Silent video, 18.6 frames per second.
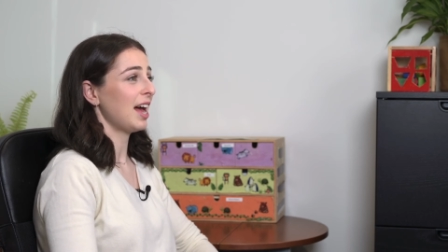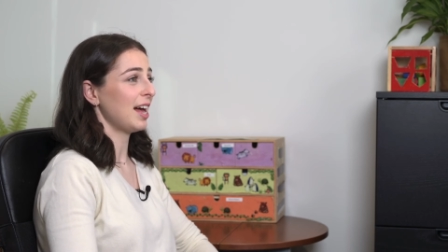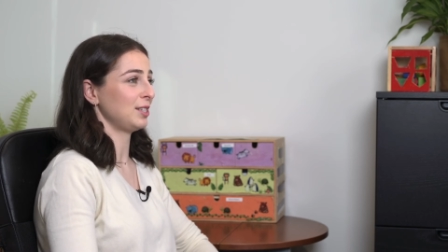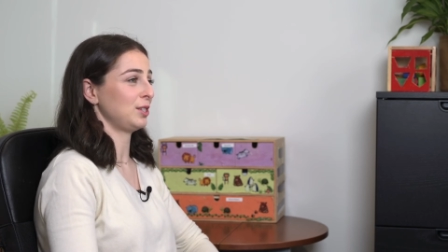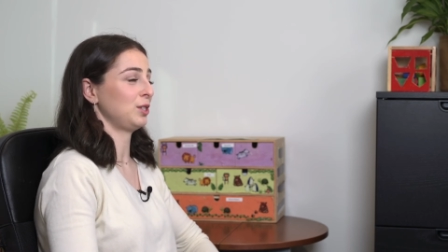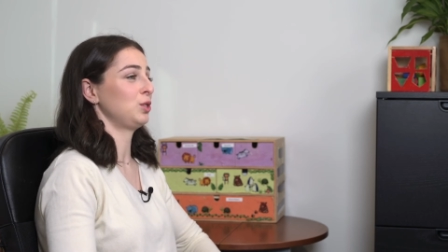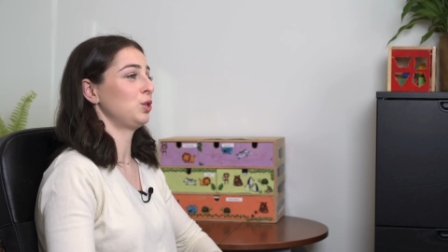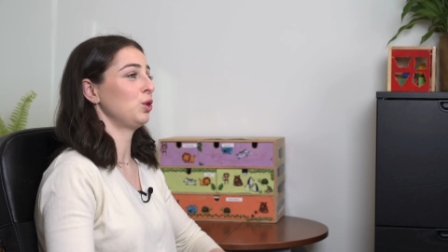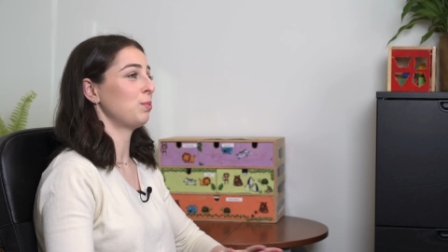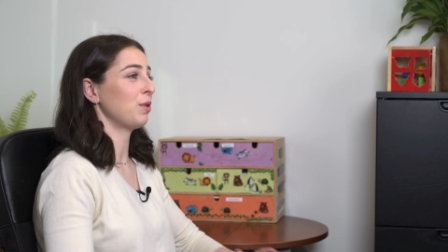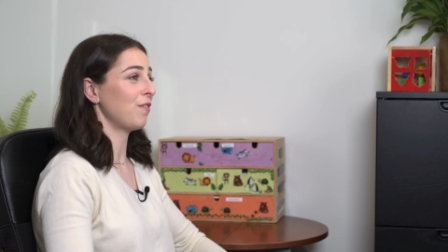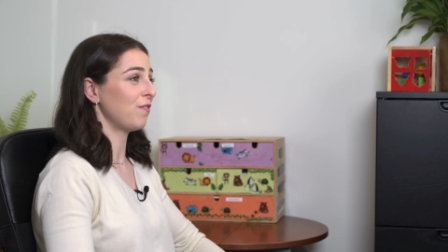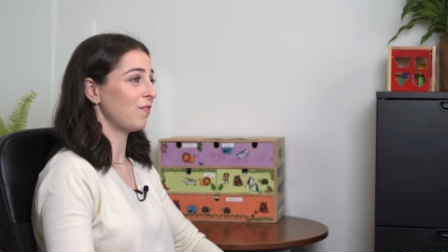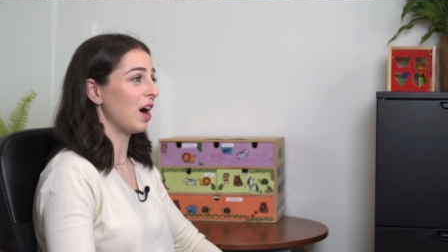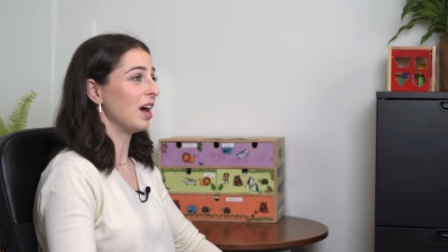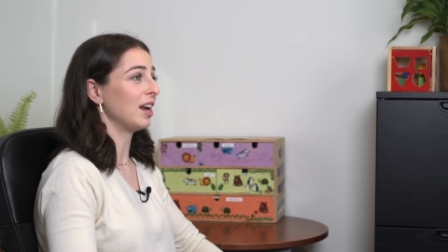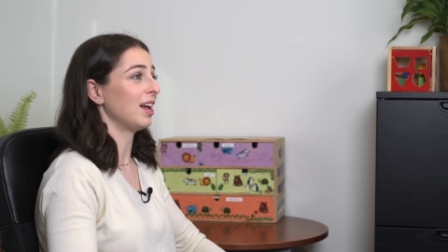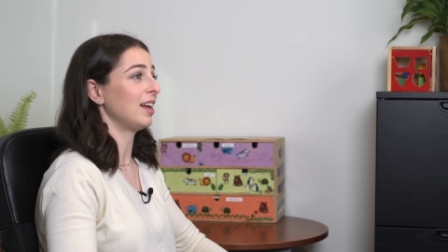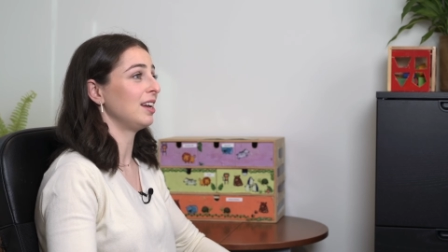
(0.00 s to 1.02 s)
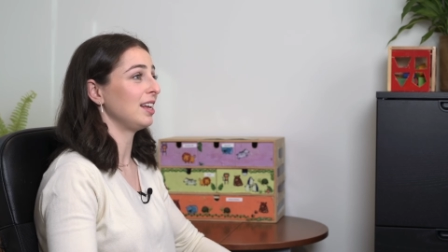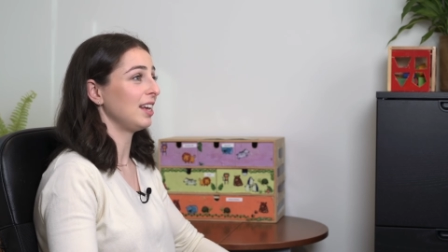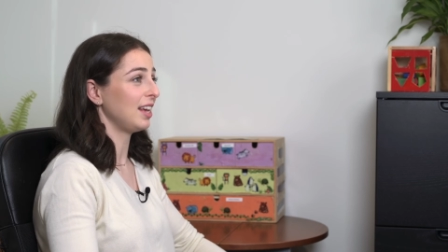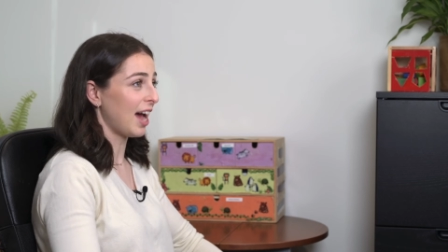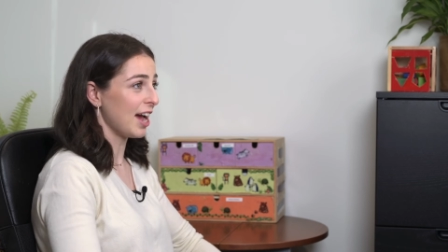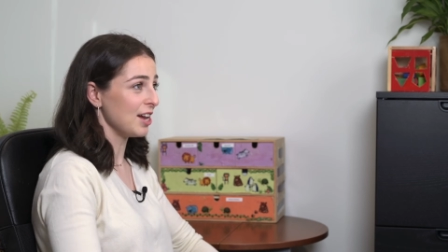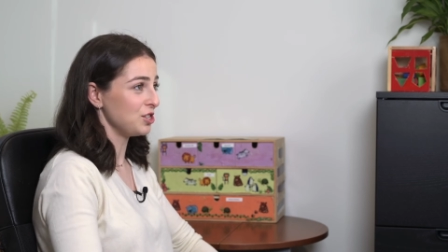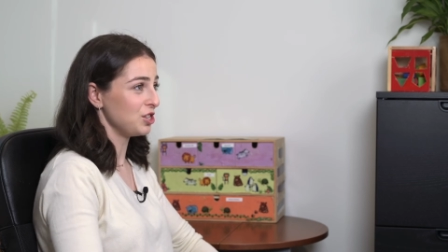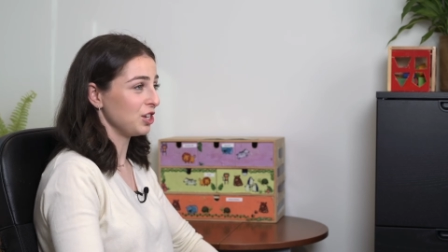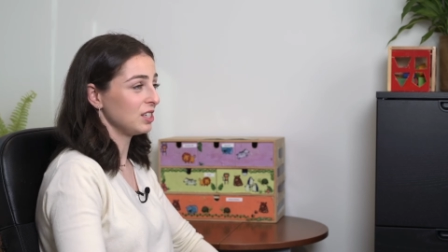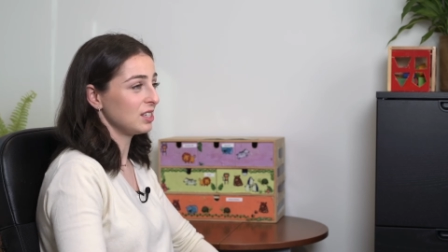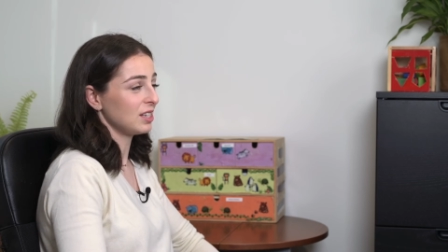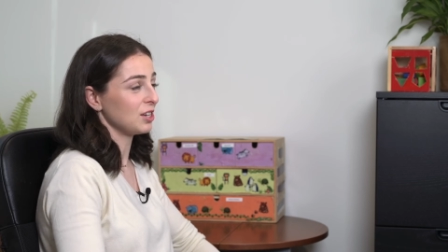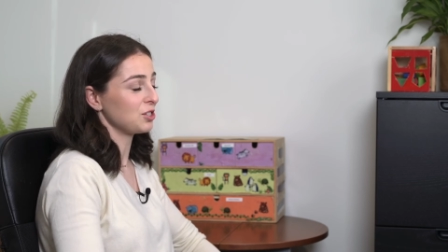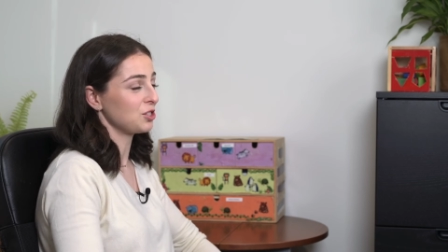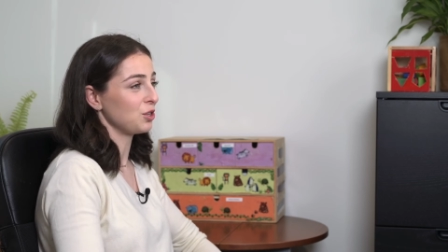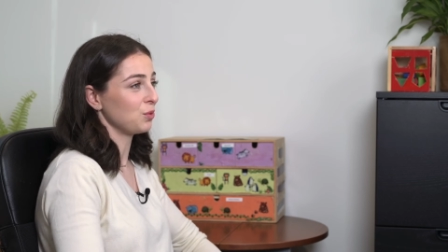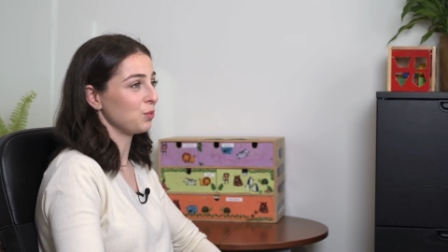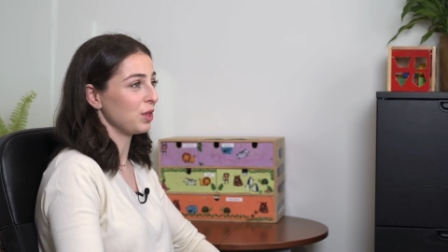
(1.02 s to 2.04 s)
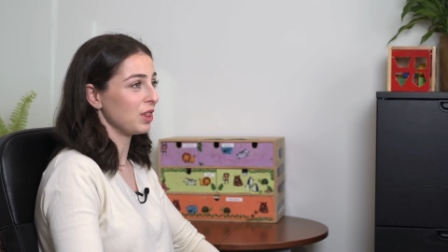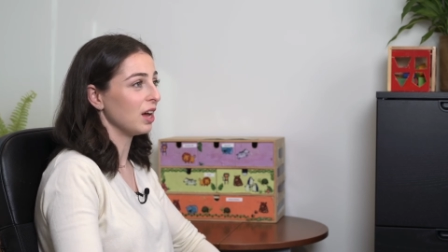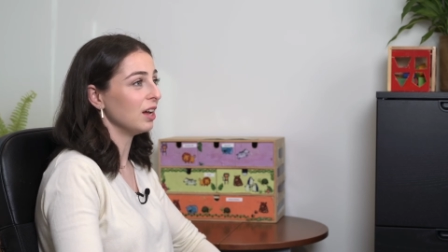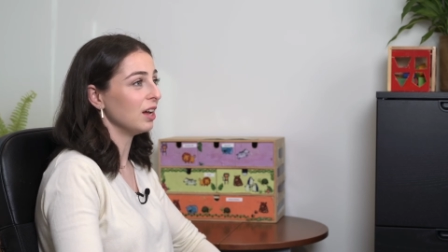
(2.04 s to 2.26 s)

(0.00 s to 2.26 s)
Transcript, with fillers: has a super fun and engaging session with